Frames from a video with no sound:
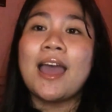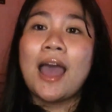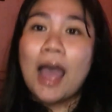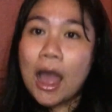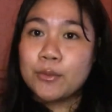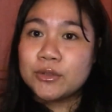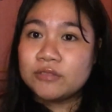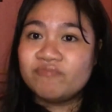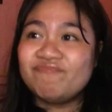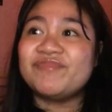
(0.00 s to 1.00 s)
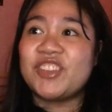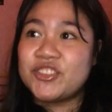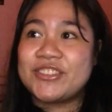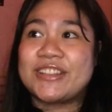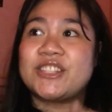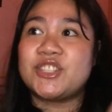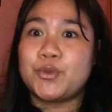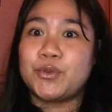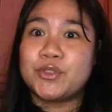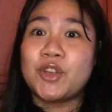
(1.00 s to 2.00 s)
I will use it
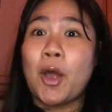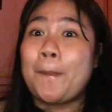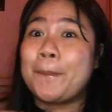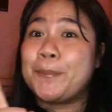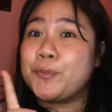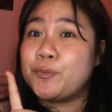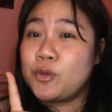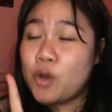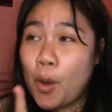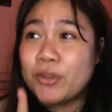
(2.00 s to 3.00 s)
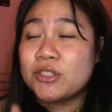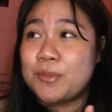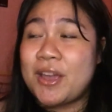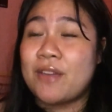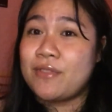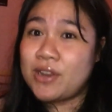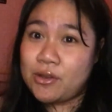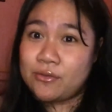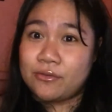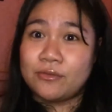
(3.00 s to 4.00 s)
soon, so I'm going to make a video
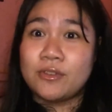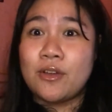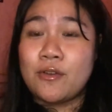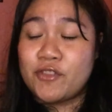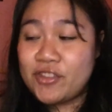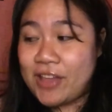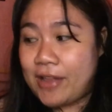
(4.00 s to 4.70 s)
with that.